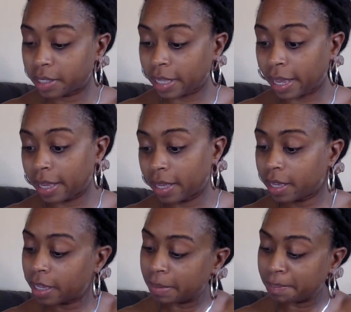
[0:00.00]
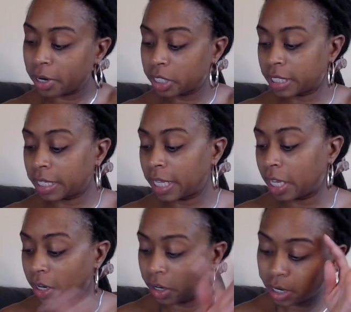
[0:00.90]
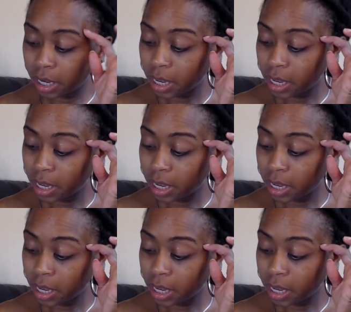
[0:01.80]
that he marked in here,